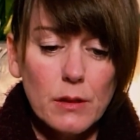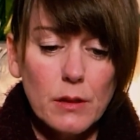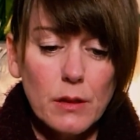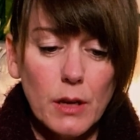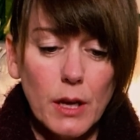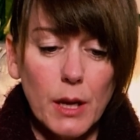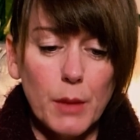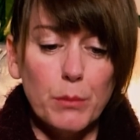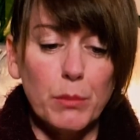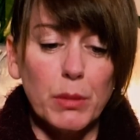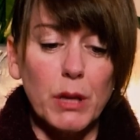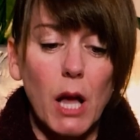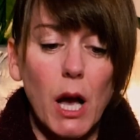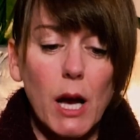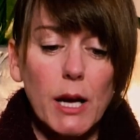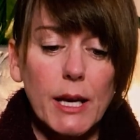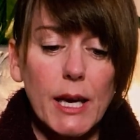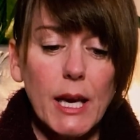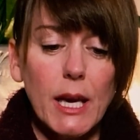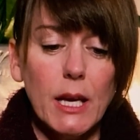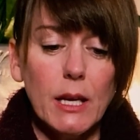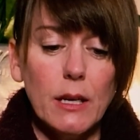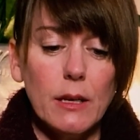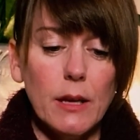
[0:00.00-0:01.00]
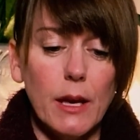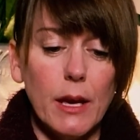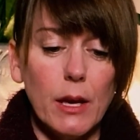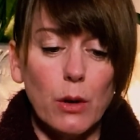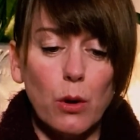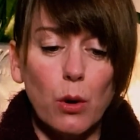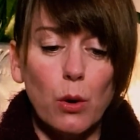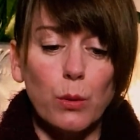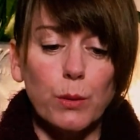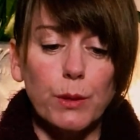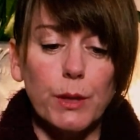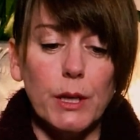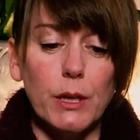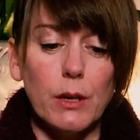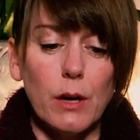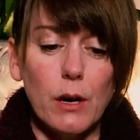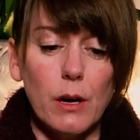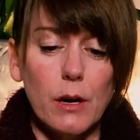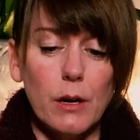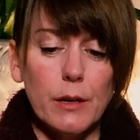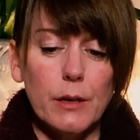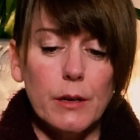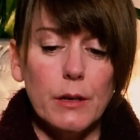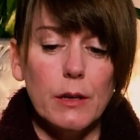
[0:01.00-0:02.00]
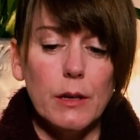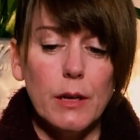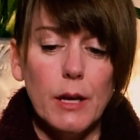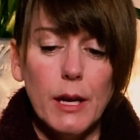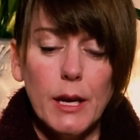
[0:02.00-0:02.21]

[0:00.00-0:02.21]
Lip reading: and blocking and holding on,